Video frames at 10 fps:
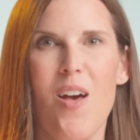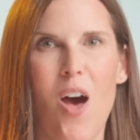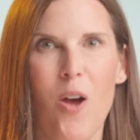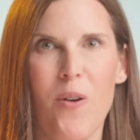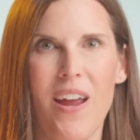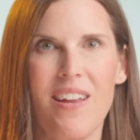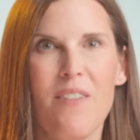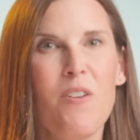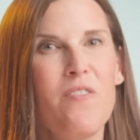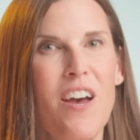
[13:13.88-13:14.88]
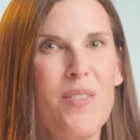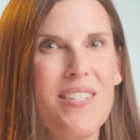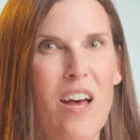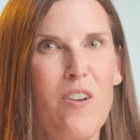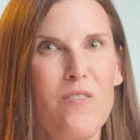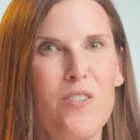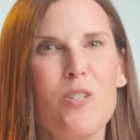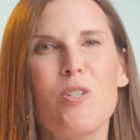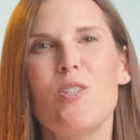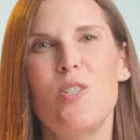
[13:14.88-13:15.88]
All right, if you found this
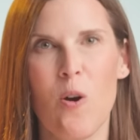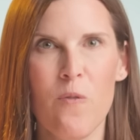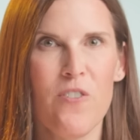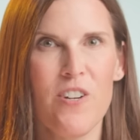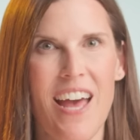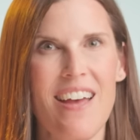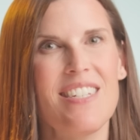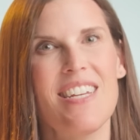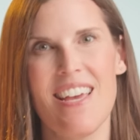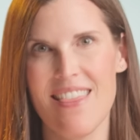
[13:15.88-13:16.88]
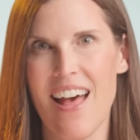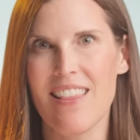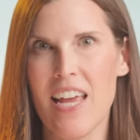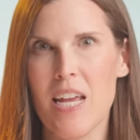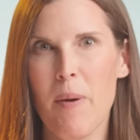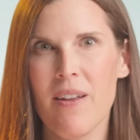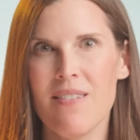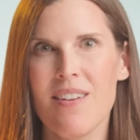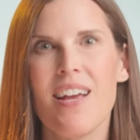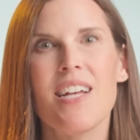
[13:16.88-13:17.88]
helpful, don't forget to hit that like
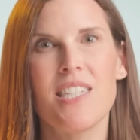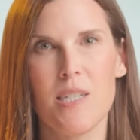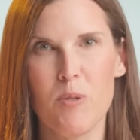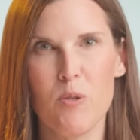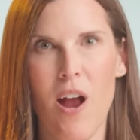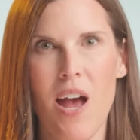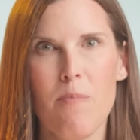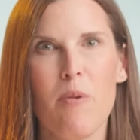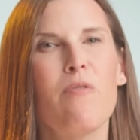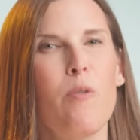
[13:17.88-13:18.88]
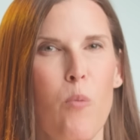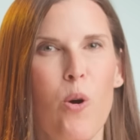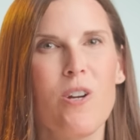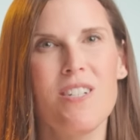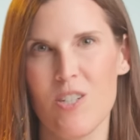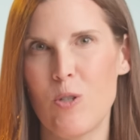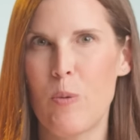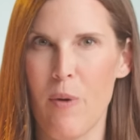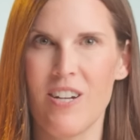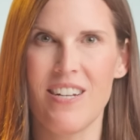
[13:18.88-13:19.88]
button and subscribe for more digital
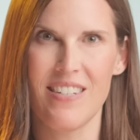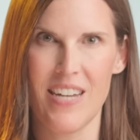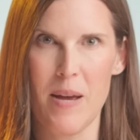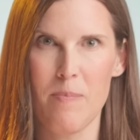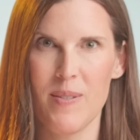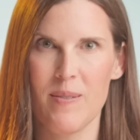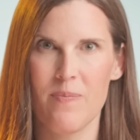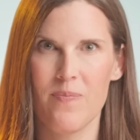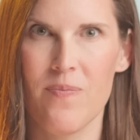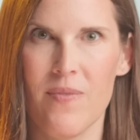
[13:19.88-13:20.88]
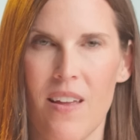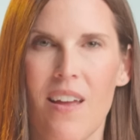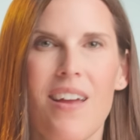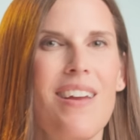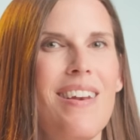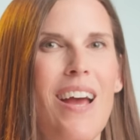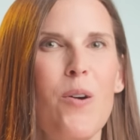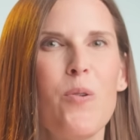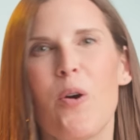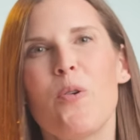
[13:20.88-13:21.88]
marketing tips.
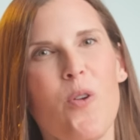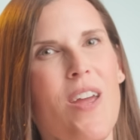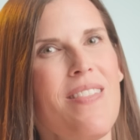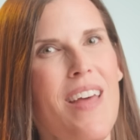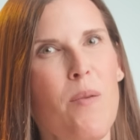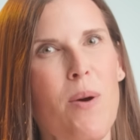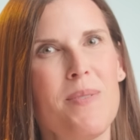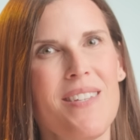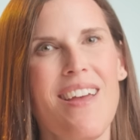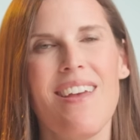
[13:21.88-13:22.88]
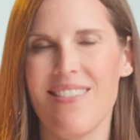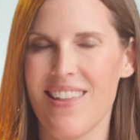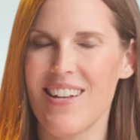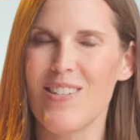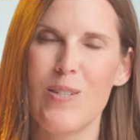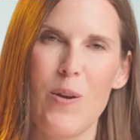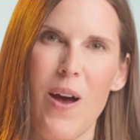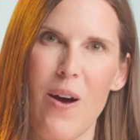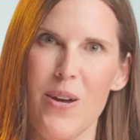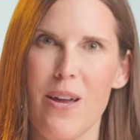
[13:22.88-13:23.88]
Now go create that website and let us know
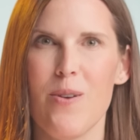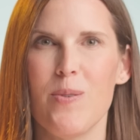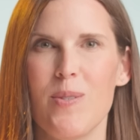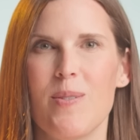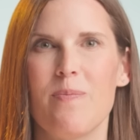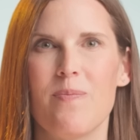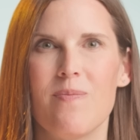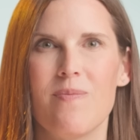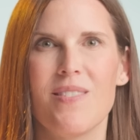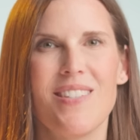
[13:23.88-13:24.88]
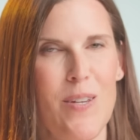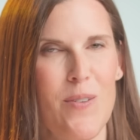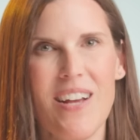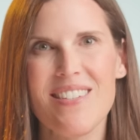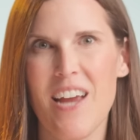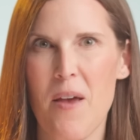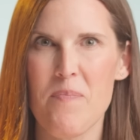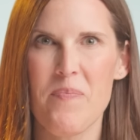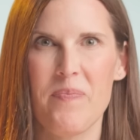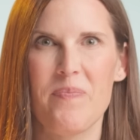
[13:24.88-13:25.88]
how it goes. See you next time.